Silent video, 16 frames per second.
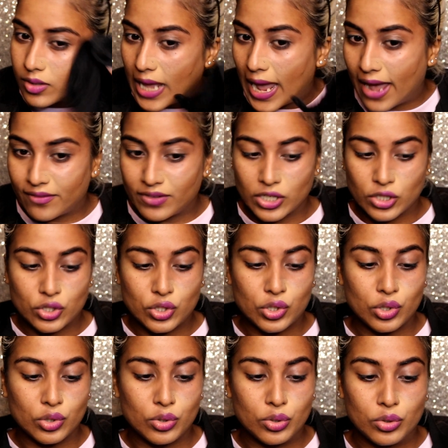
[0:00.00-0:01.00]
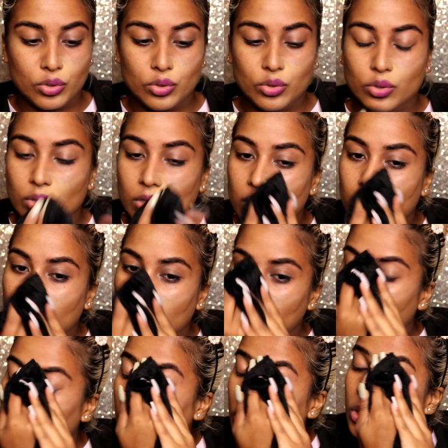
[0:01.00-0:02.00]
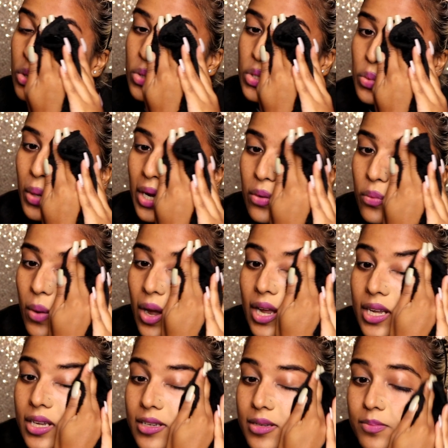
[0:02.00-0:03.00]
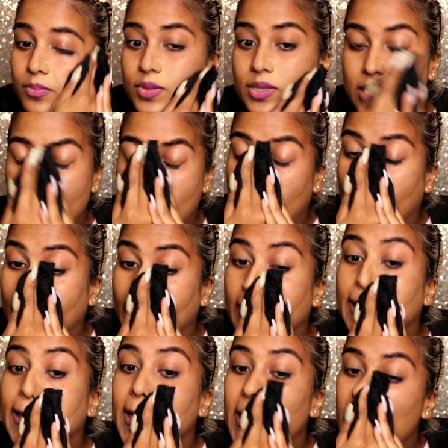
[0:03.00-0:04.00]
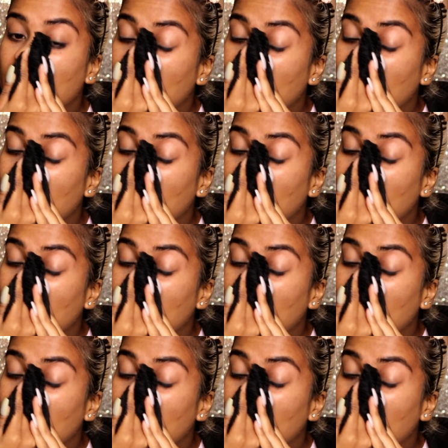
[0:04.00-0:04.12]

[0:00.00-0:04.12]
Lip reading: having to use wet wipes, and